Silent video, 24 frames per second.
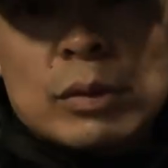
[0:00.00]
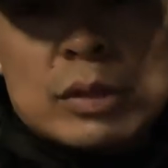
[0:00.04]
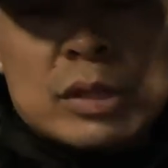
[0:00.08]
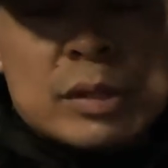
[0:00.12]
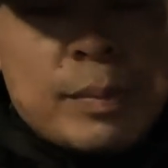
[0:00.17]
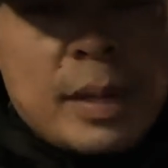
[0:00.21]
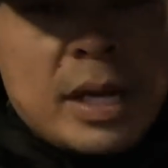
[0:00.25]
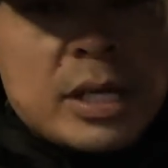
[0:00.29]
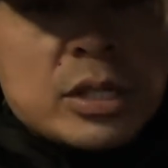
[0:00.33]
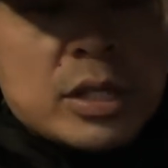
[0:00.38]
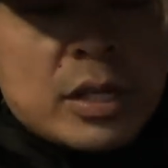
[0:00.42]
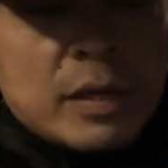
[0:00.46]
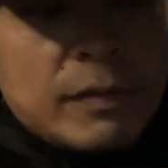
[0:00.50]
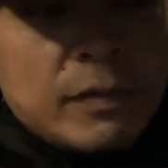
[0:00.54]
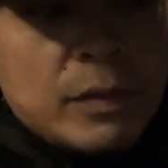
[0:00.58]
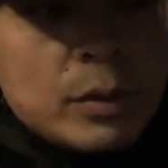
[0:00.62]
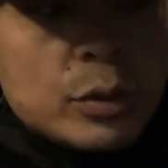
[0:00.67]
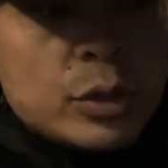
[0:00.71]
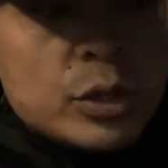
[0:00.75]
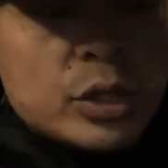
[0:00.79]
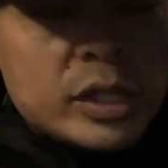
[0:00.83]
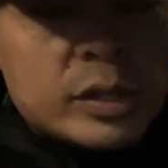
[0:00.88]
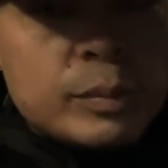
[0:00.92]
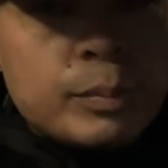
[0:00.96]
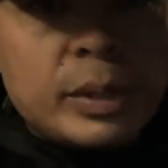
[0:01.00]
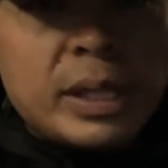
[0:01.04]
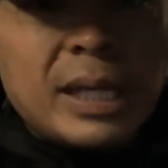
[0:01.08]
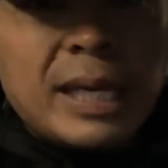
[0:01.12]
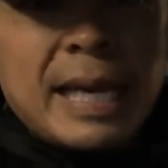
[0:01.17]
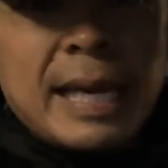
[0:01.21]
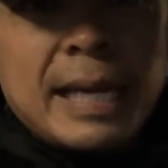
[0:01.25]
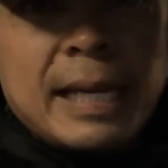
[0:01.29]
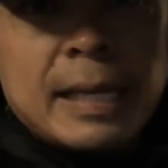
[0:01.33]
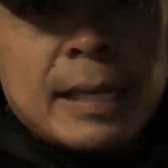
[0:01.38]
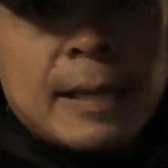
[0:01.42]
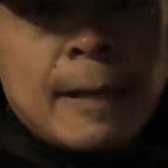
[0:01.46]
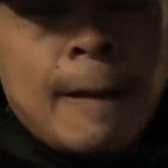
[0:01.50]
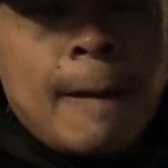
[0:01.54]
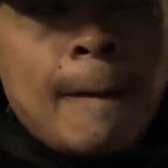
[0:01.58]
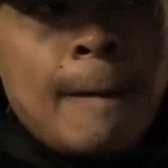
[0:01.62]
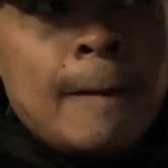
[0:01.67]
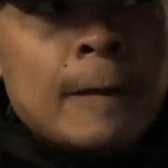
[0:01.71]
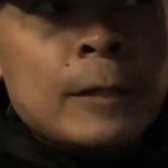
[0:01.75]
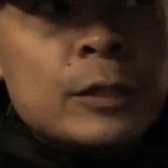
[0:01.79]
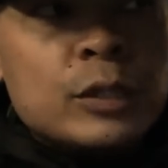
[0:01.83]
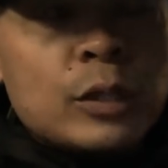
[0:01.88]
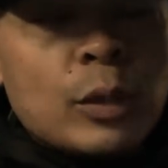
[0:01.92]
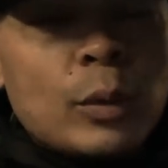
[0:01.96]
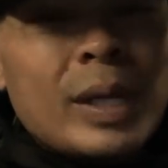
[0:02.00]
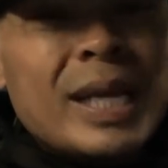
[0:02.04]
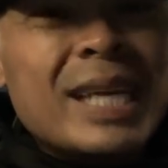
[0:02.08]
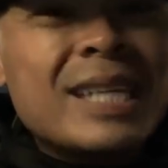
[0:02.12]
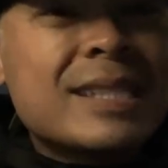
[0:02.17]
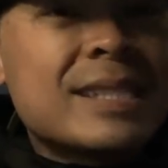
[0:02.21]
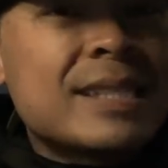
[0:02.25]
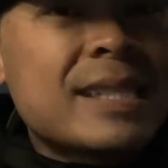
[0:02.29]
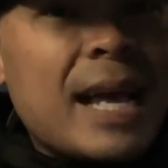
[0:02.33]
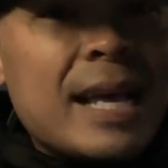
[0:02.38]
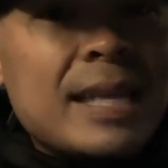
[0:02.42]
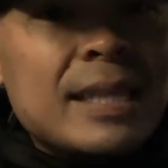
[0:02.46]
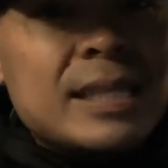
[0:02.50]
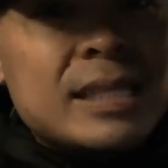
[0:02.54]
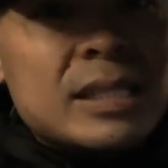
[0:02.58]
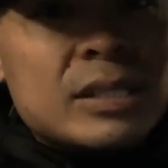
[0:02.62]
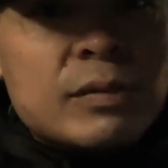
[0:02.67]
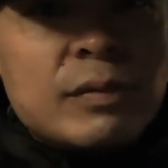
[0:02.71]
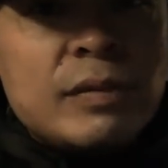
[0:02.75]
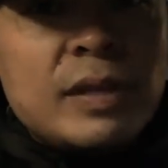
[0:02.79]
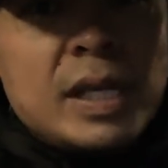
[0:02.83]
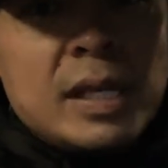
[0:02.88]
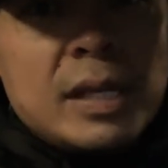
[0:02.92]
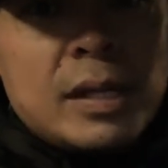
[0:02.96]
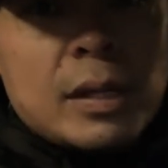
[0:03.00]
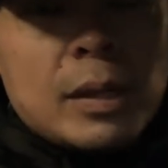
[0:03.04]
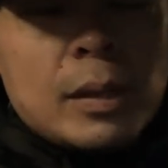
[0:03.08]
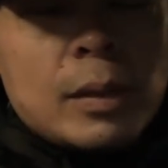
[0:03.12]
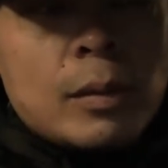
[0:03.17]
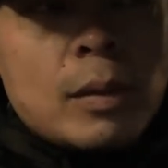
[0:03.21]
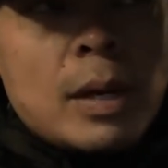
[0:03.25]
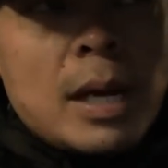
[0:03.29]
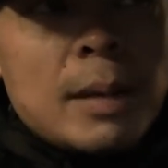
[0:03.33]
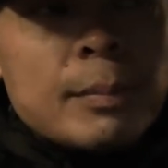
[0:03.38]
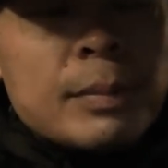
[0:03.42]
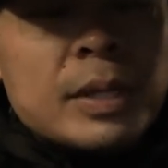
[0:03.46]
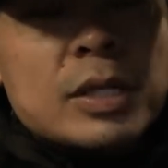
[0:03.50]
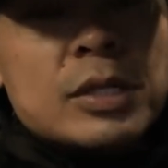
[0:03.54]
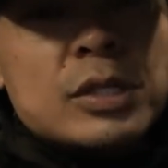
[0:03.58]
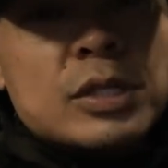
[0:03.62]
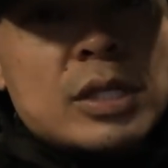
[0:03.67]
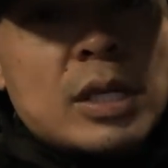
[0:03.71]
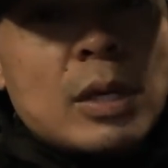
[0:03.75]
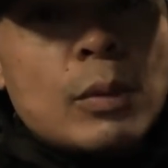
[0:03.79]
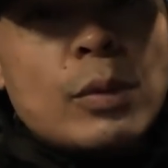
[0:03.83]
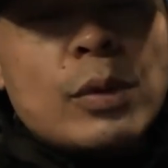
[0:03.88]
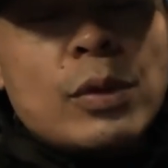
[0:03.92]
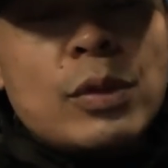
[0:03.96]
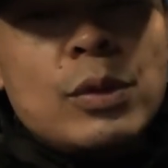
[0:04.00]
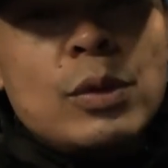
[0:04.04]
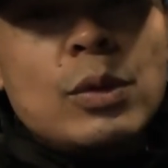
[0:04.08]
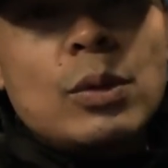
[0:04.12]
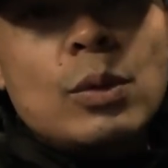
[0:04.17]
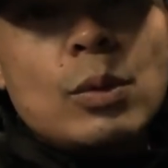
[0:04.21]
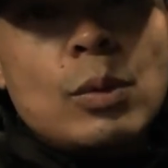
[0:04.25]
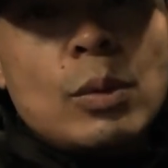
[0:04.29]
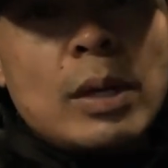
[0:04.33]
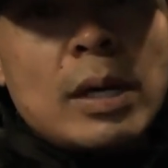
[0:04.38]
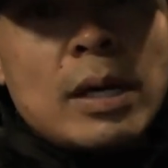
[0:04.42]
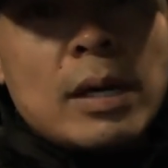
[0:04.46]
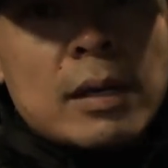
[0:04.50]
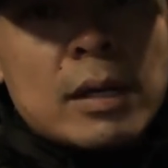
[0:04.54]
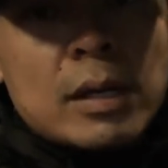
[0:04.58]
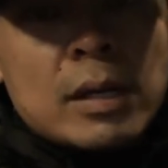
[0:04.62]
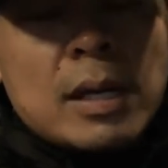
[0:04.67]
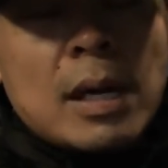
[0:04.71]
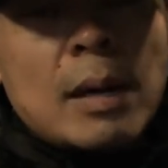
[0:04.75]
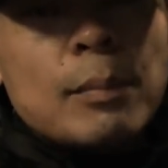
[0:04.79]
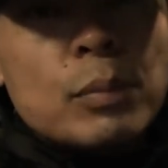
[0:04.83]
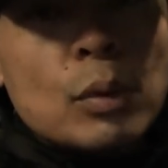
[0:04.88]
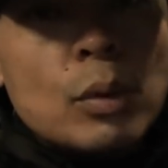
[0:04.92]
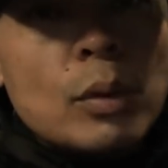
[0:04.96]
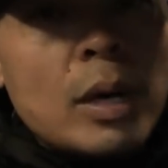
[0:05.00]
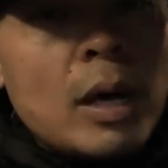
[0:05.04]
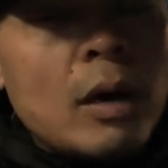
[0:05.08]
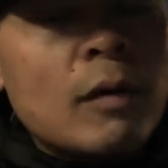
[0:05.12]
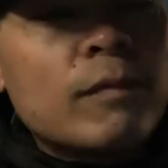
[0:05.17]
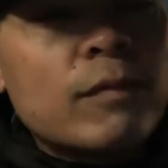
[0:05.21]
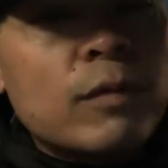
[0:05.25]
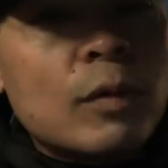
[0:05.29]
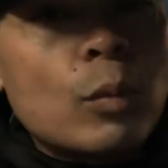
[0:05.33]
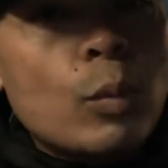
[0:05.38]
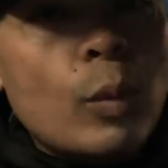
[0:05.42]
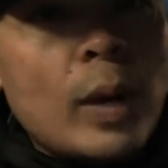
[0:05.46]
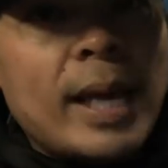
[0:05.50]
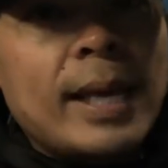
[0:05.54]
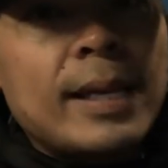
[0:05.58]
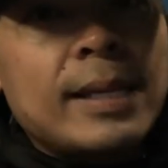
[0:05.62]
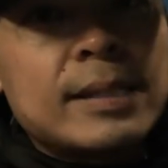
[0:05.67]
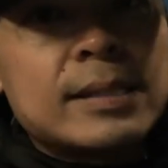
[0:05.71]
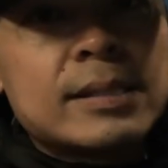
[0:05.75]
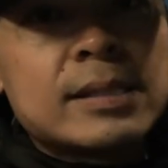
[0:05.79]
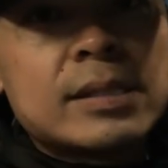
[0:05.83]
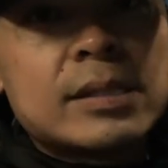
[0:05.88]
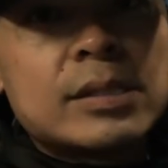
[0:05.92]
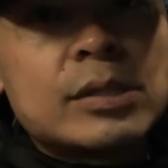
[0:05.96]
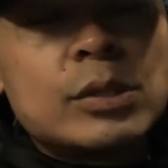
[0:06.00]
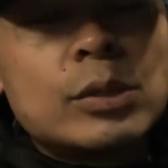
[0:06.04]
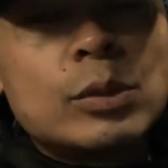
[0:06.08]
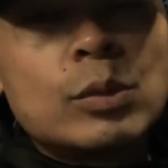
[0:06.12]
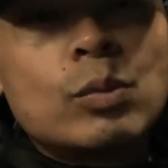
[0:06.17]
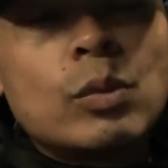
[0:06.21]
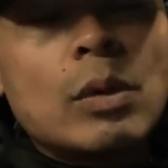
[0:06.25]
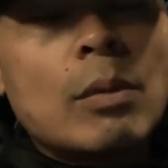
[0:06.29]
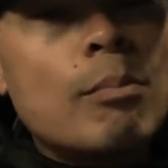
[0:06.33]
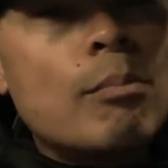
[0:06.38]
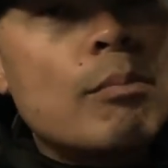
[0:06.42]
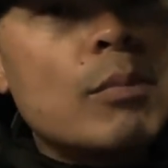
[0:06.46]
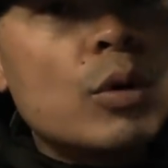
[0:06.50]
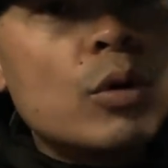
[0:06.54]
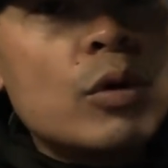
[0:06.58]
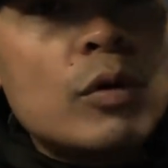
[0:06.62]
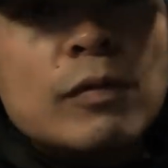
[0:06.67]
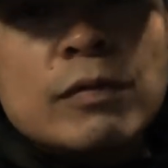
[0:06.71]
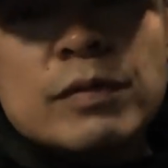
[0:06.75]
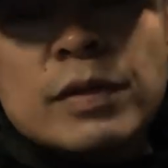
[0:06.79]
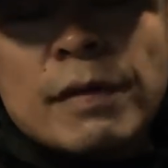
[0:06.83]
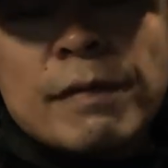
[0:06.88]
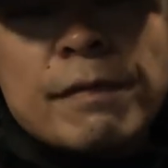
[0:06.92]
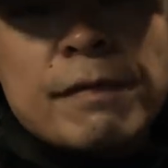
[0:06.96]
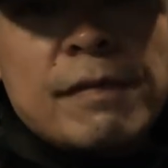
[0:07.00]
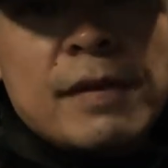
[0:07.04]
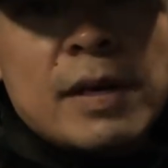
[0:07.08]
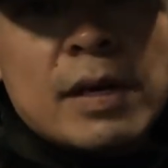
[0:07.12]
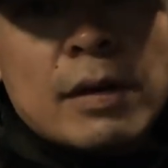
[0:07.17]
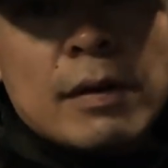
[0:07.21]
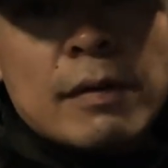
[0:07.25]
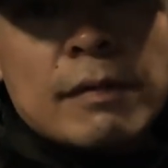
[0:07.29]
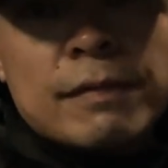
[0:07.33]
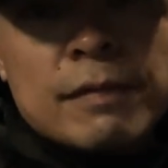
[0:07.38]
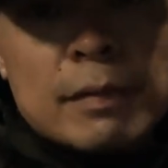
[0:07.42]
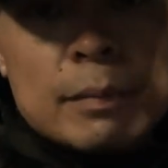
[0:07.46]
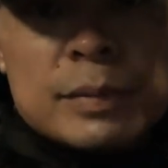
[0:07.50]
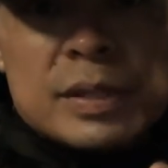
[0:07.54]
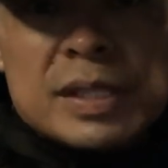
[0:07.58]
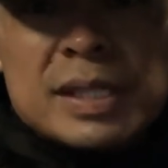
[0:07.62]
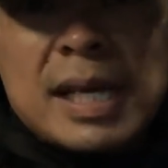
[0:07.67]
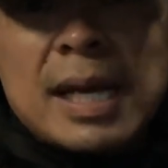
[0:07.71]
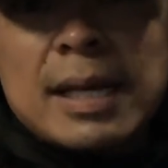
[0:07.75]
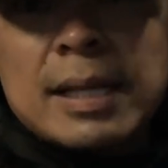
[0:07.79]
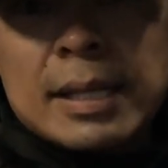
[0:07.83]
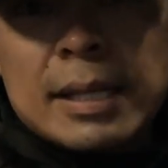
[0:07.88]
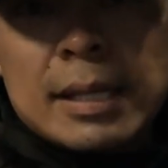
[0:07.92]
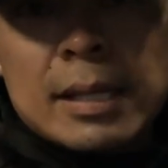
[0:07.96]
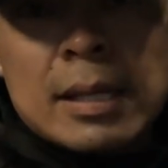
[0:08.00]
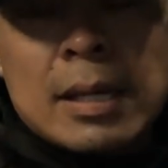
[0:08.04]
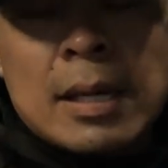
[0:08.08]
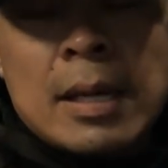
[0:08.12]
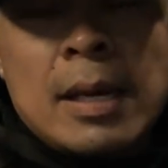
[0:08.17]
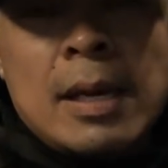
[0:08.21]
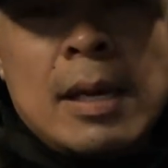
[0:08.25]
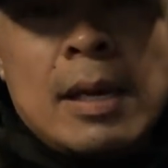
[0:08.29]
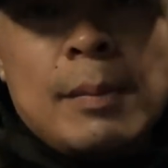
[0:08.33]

especially if you're just beginning. So inside this video, I'm going to share with you a couple helpful ways to remove the fear from selling.